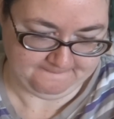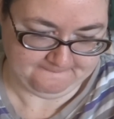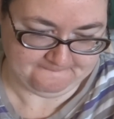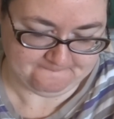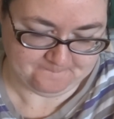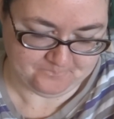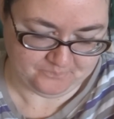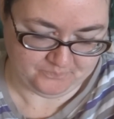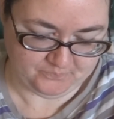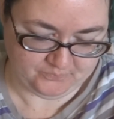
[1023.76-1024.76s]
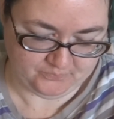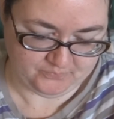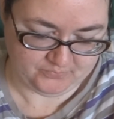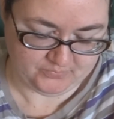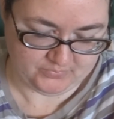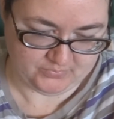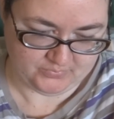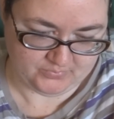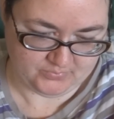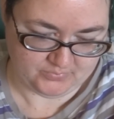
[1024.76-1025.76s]

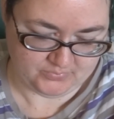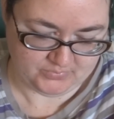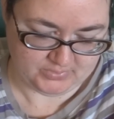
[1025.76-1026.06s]
[no speech]